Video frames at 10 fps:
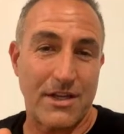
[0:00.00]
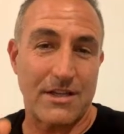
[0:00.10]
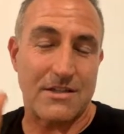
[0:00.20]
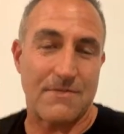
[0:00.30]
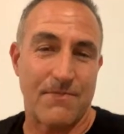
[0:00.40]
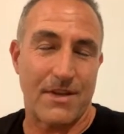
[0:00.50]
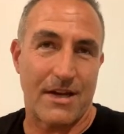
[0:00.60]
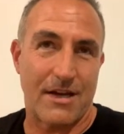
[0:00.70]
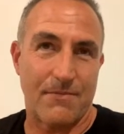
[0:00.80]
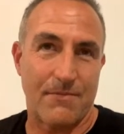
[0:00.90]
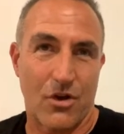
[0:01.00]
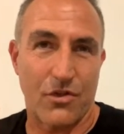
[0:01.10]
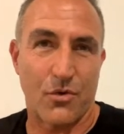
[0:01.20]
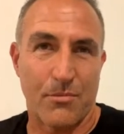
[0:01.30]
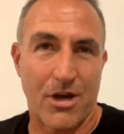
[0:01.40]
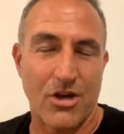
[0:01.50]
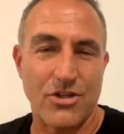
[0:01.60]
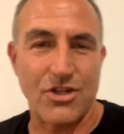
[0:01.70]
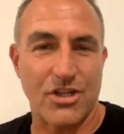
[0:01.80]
thing is, on the remote,